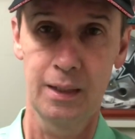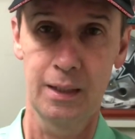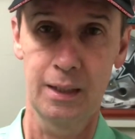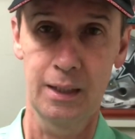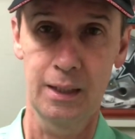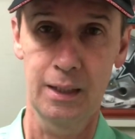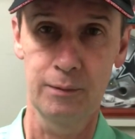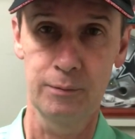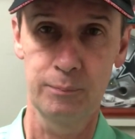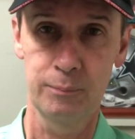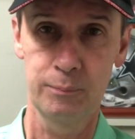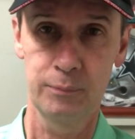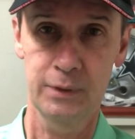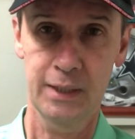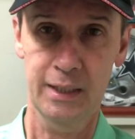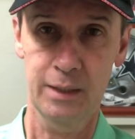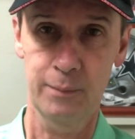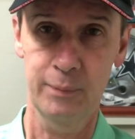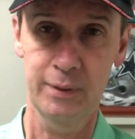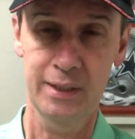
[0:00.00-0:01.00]
Kind
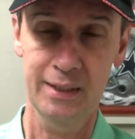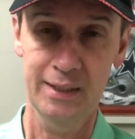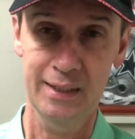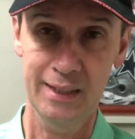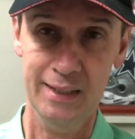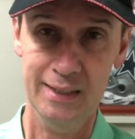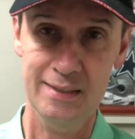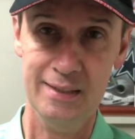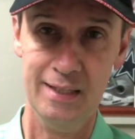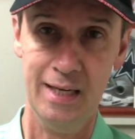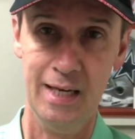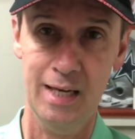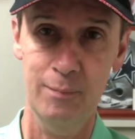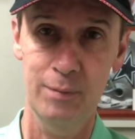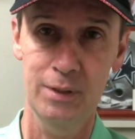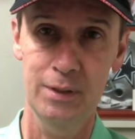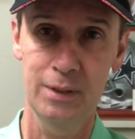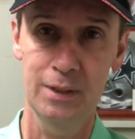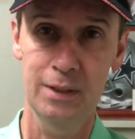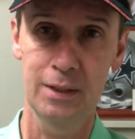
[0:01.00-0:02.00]
of been a dead
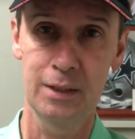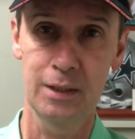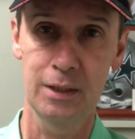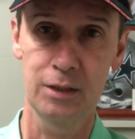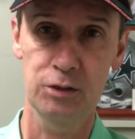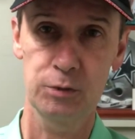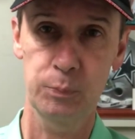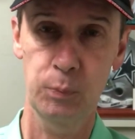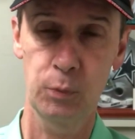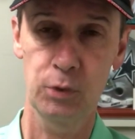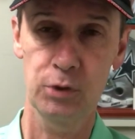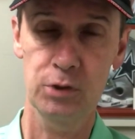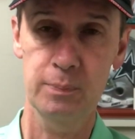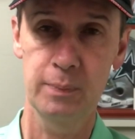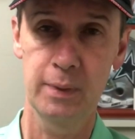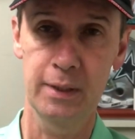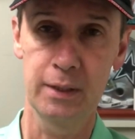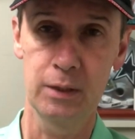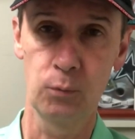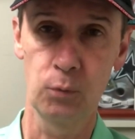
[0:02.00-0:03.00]
time in the sports
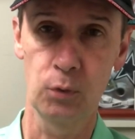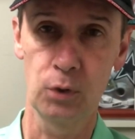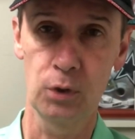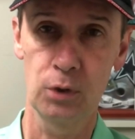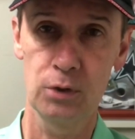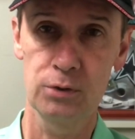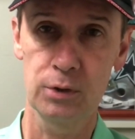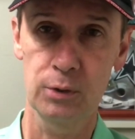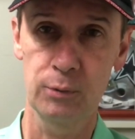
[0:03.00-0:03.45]
betting world,